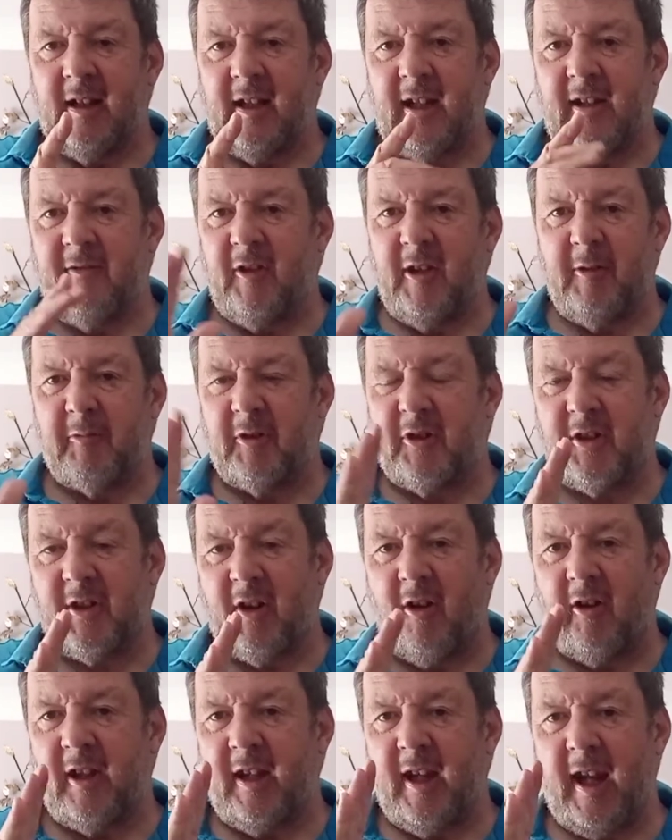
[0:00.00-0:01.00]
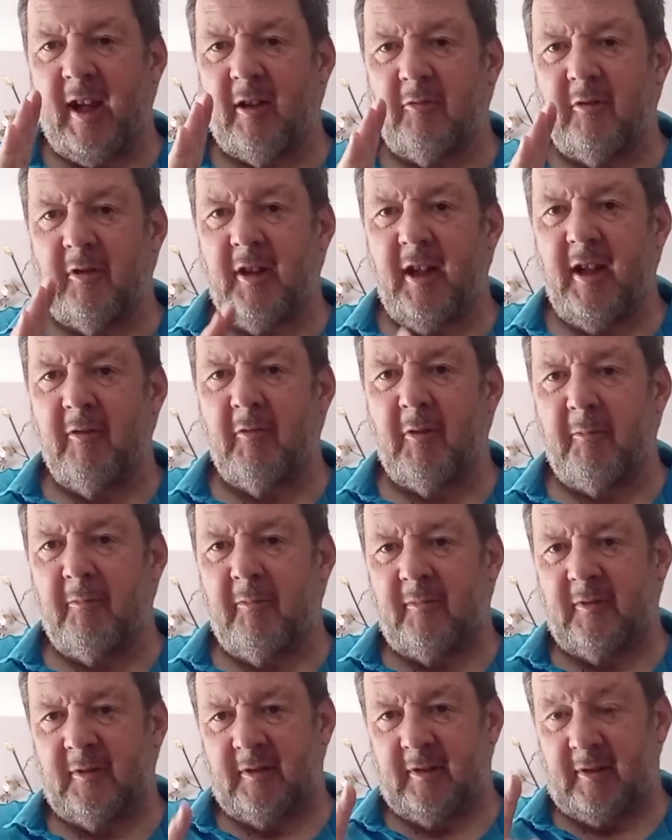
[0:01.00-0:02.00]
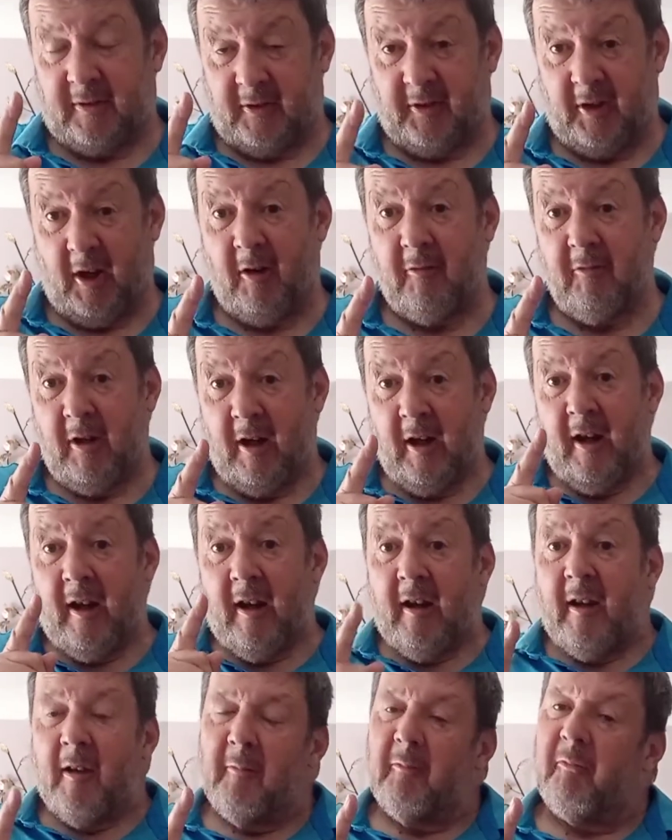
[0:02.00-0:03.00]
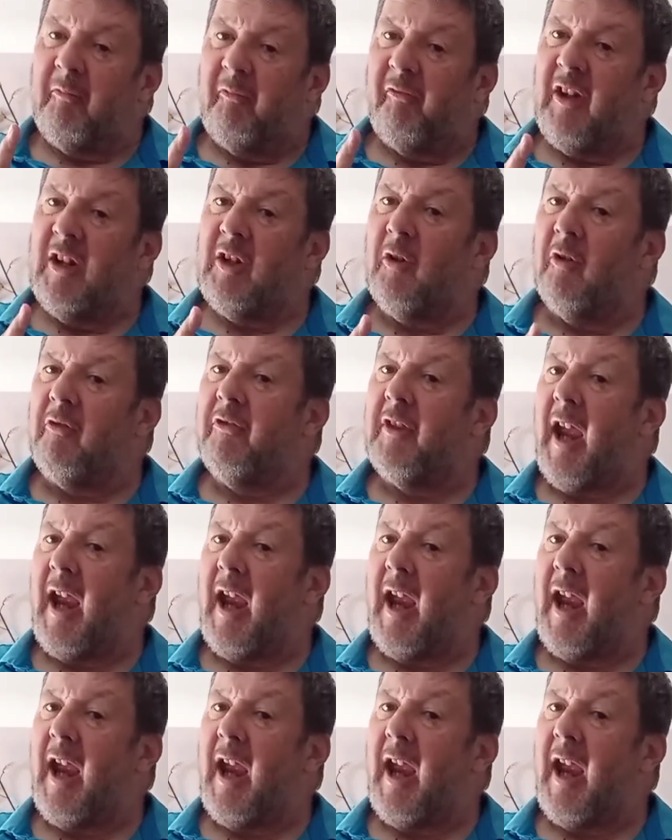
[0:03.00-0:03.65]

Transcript: If he was slightly out, you'd hear him. So think on